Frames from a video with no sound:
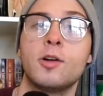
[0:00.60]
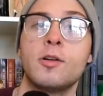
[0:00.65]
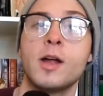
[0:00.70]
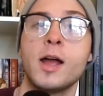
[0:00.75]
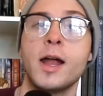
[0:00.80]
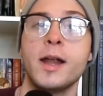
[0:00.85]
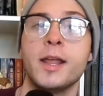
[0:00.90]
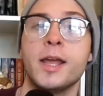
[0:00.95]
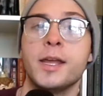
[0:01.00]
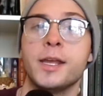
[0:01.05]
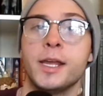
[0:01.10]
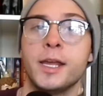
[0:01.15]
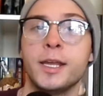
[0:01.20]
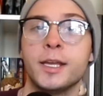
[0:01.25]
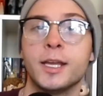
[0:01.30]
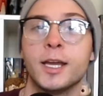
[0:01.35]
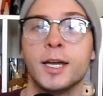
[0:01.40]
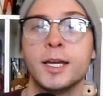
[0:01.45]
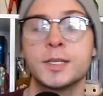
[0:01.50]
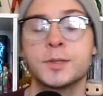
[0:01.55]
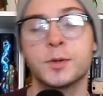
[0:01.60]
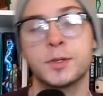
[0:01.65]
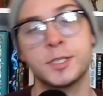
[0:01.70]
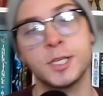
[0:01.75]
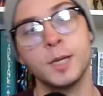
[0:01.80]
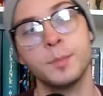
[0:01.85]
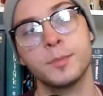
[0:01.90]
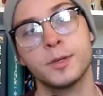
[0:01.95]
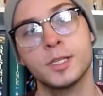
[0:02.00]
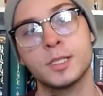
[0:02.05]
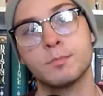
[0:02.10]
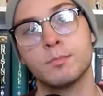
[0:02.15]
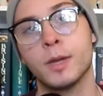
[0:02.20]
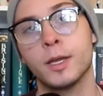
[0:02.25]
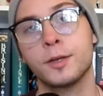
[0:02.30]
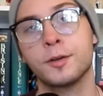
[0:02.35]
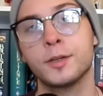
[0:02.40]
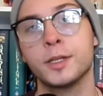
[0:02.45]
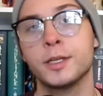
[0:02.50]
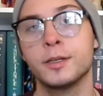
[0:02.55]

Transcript: Alright, hey guys, what's up? It's Michael